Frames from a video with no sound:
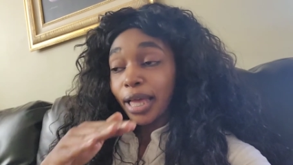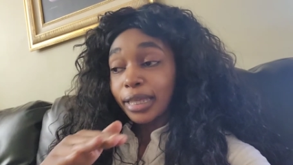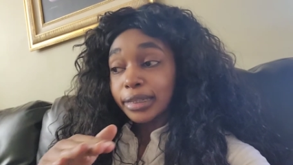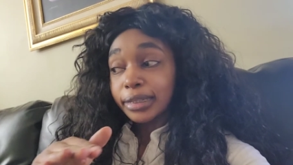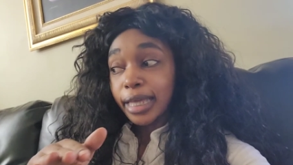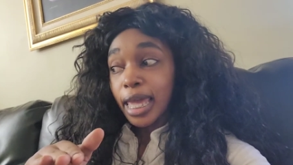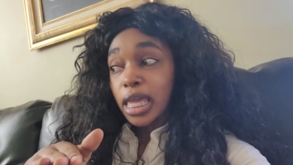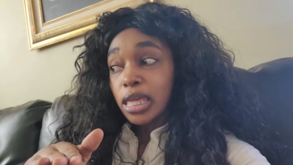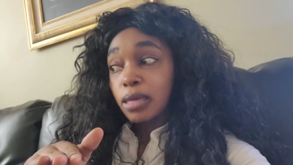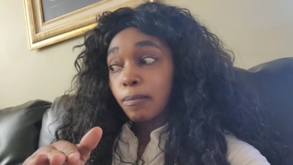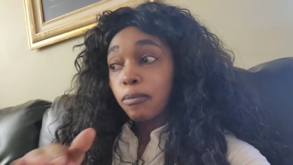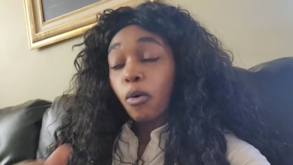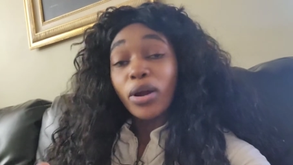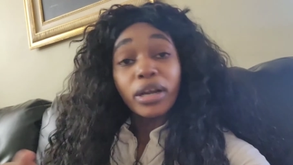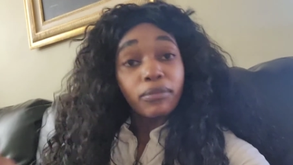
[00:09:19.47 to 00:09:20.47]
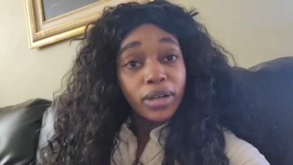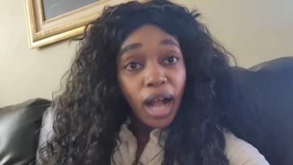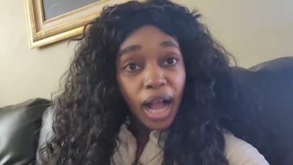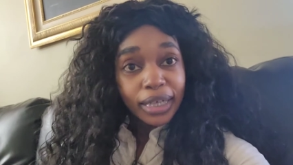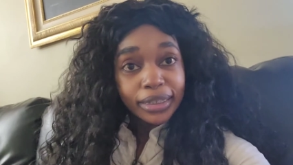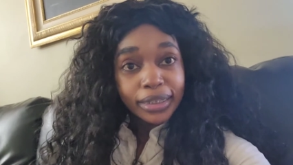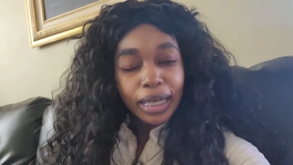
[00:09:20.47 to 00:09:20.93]
as a point of
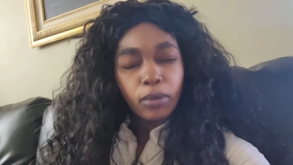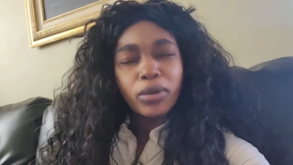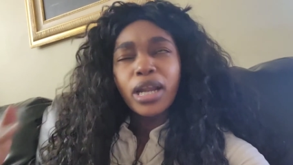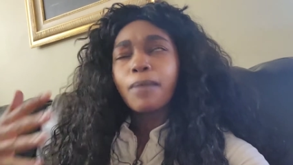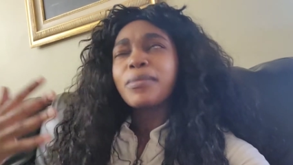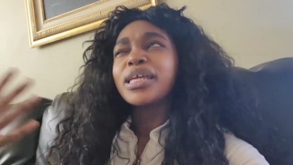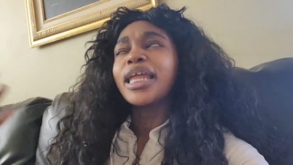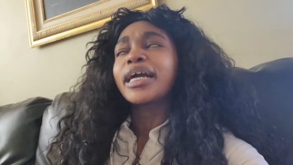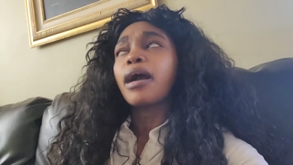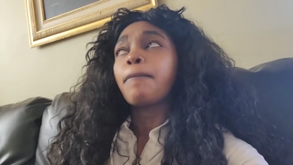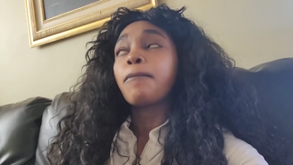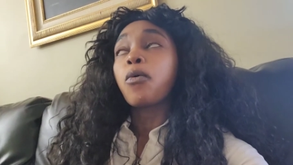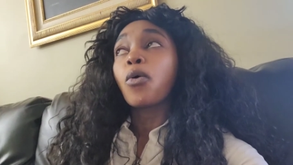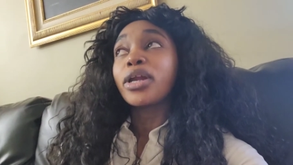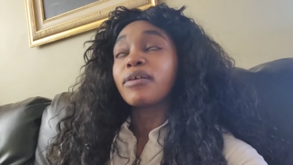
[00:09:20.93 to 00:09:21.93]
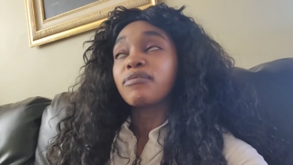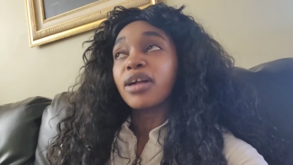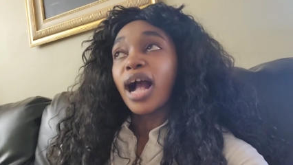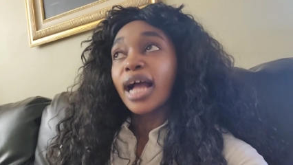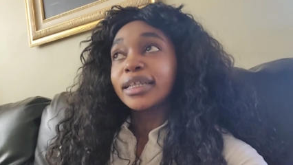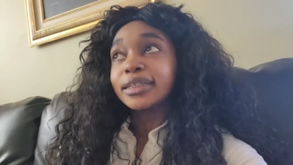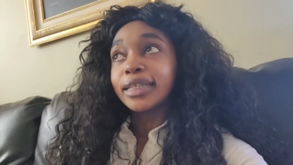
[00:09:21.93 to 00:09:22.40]
contact when i mean like a point of
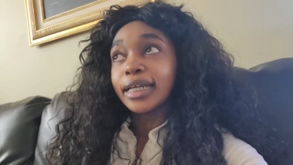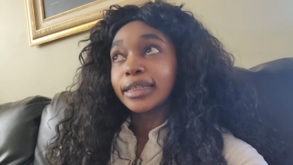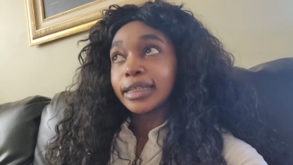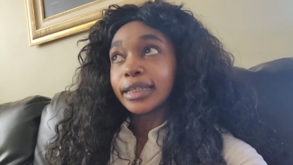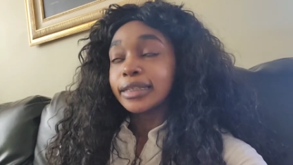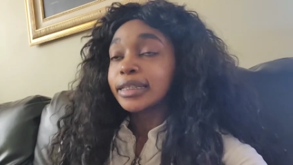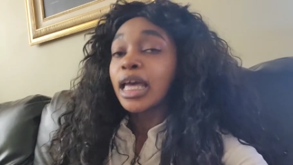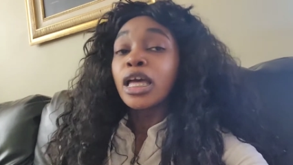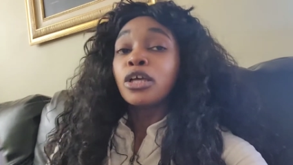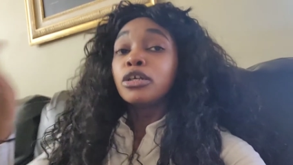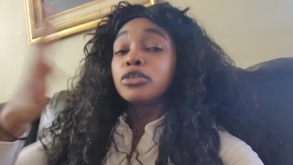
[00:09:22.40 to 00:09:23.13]
contact is